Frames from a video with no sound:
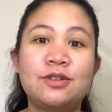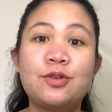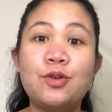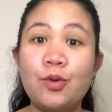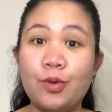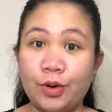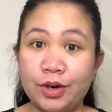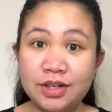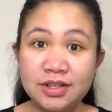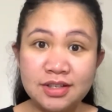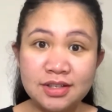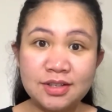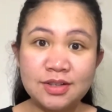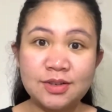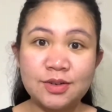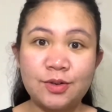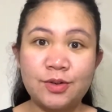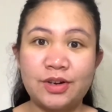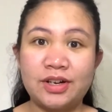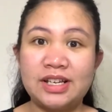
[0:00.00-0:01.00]

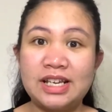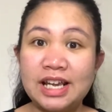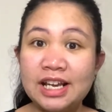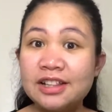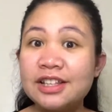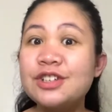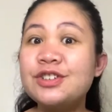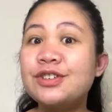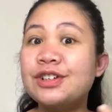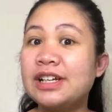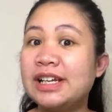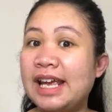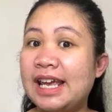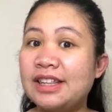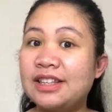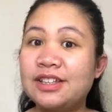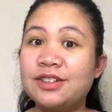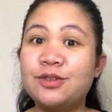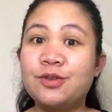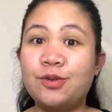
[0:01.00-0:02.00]
course or
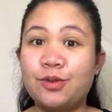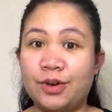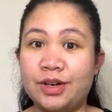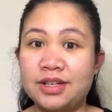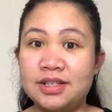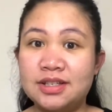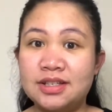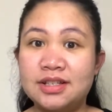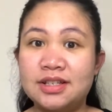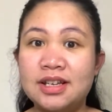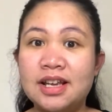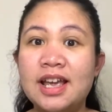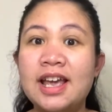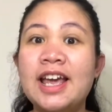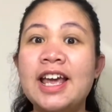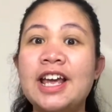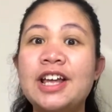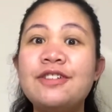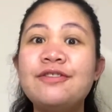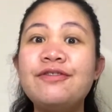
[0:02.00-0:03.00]
English-related course.
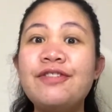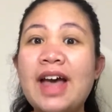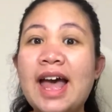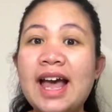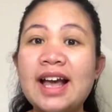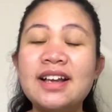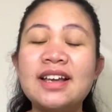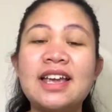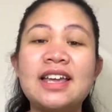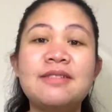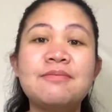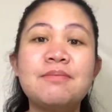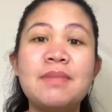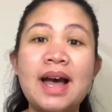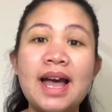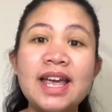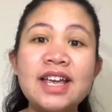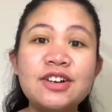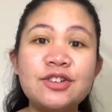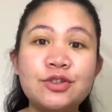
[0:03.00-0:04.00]
In fact, in
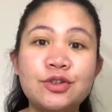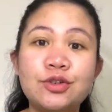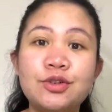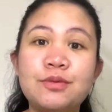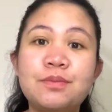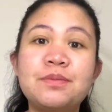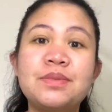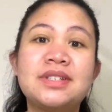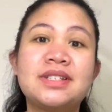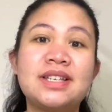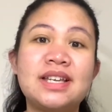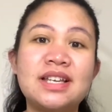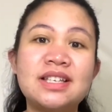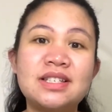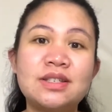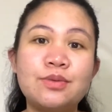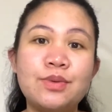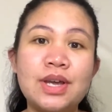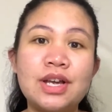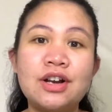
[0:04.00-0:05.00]
my group,
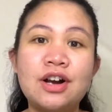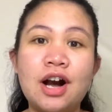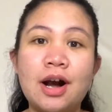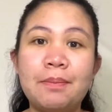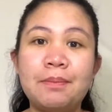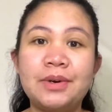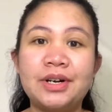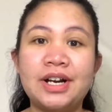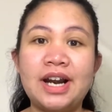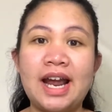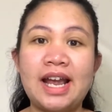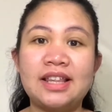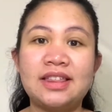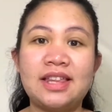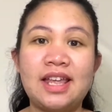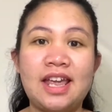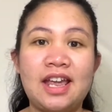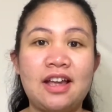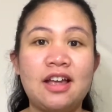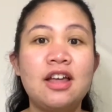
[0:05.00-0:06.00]
6-week
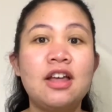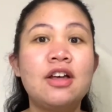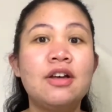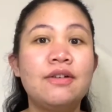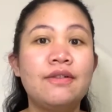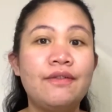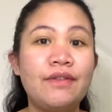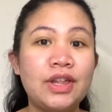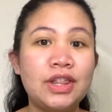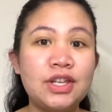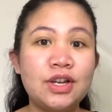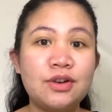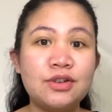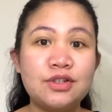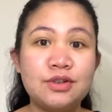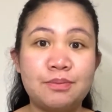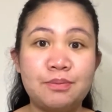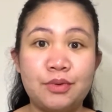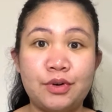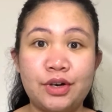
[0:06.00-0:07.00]
copywriting video
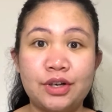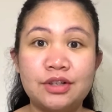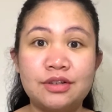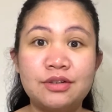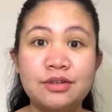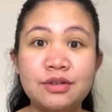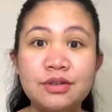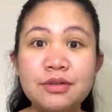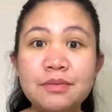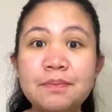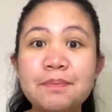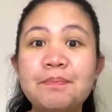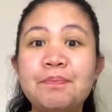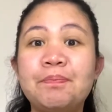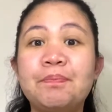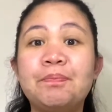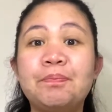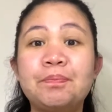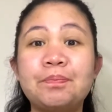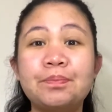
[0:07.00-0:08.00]
support group,
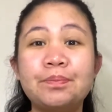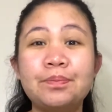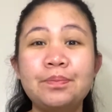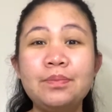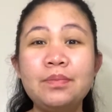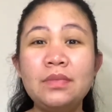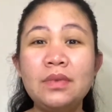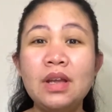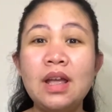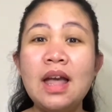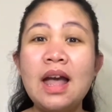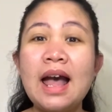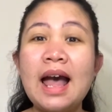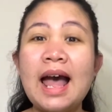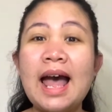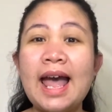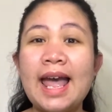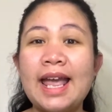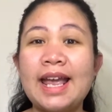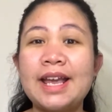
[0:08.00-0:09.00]

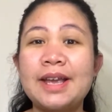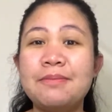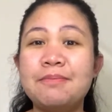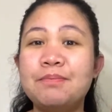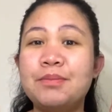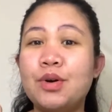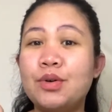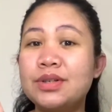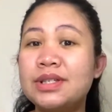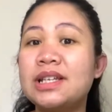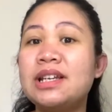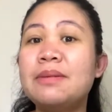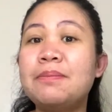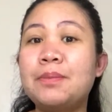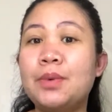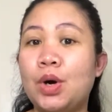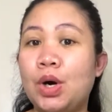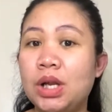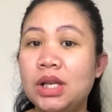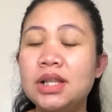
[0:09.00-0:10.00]
I posted a
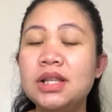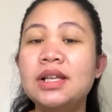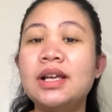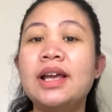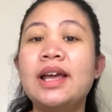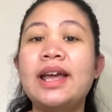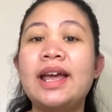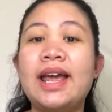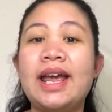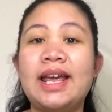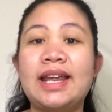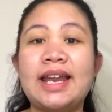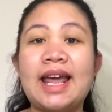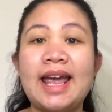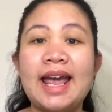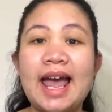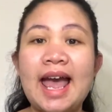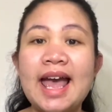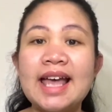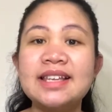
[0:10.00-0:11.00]
poll and
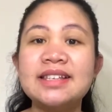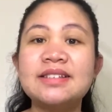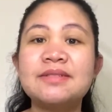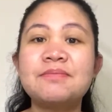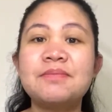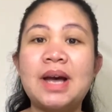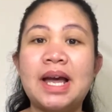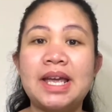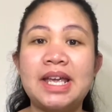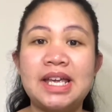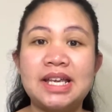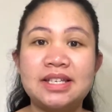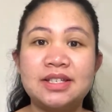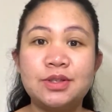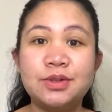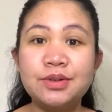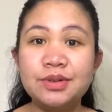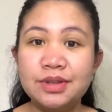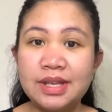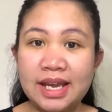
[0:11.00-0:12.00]
I asked my
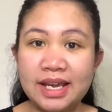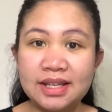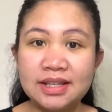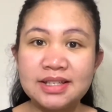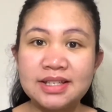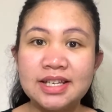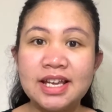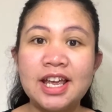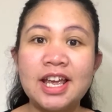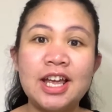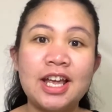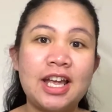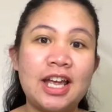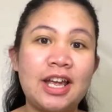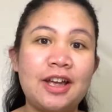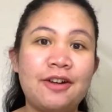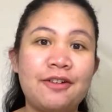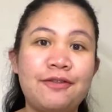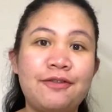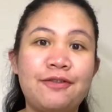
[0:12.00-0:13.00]
students
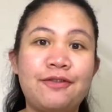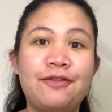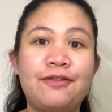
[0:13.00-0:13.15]
if